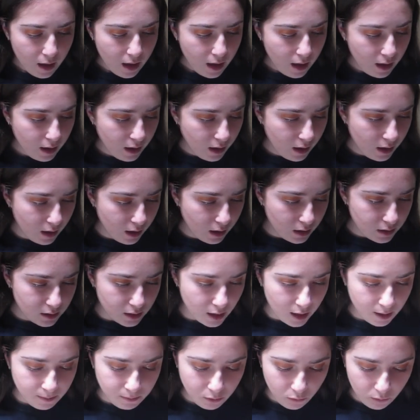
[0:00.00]
And
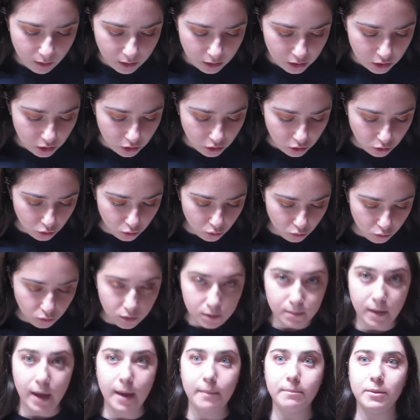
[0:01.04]
I'm going to
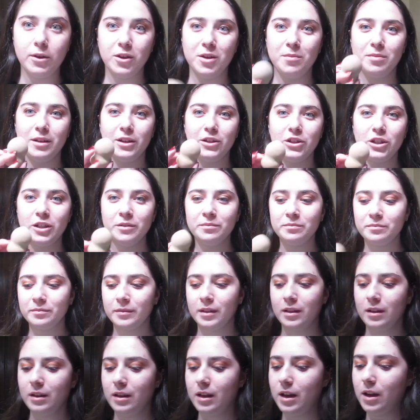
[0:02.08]
use my Beauty Blender
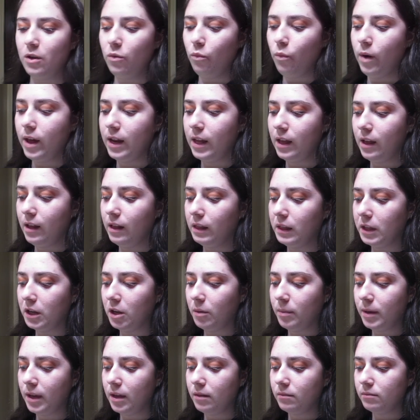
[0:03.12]
and wet it a
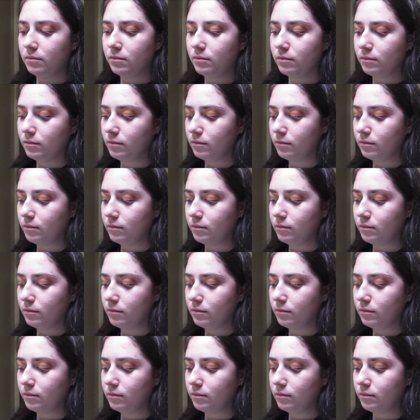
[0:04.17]
little bit.